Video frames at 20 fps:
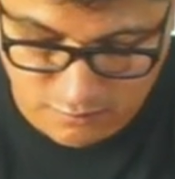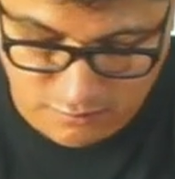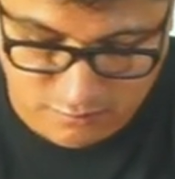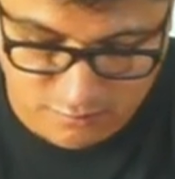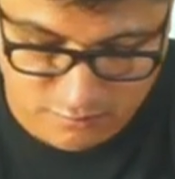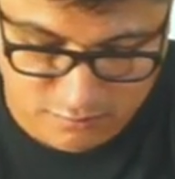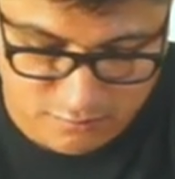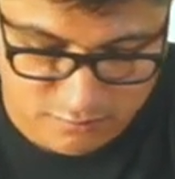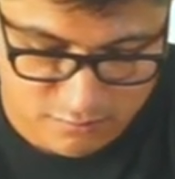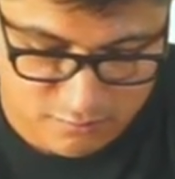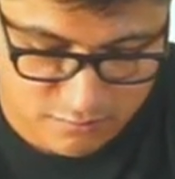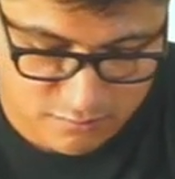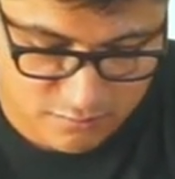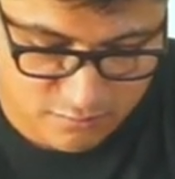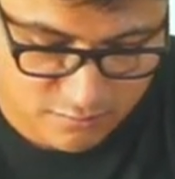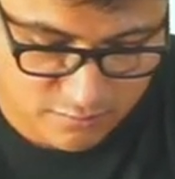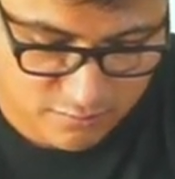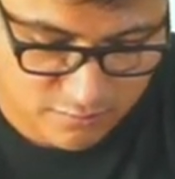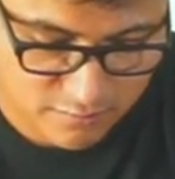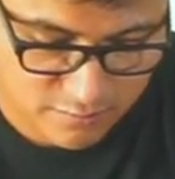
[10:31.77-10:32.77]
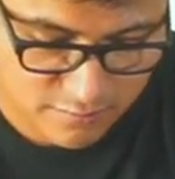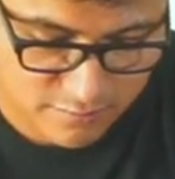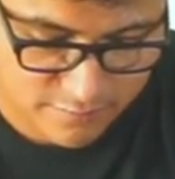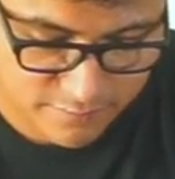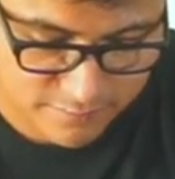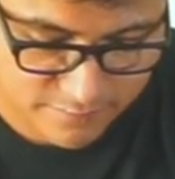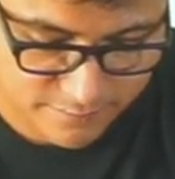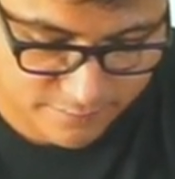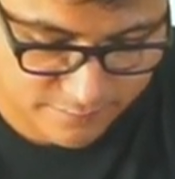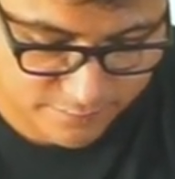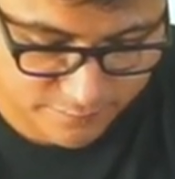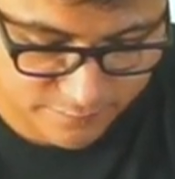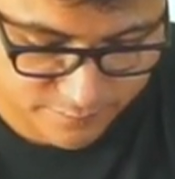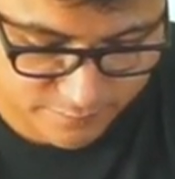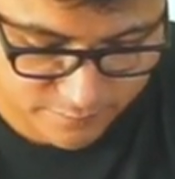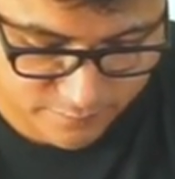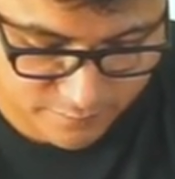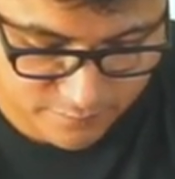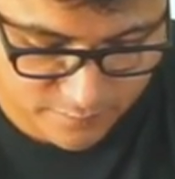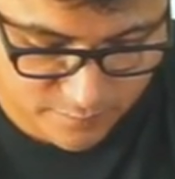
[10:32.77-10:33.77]

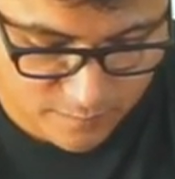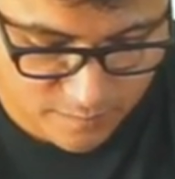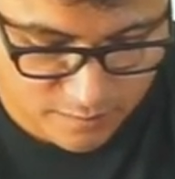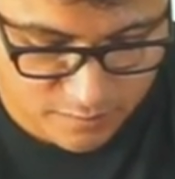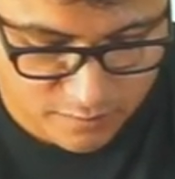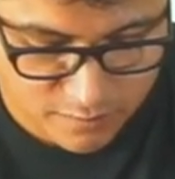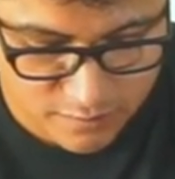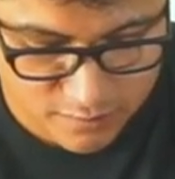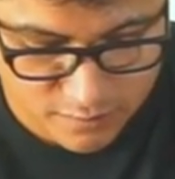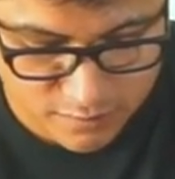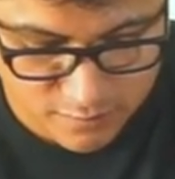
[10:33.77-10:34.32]
The person shown says nothing.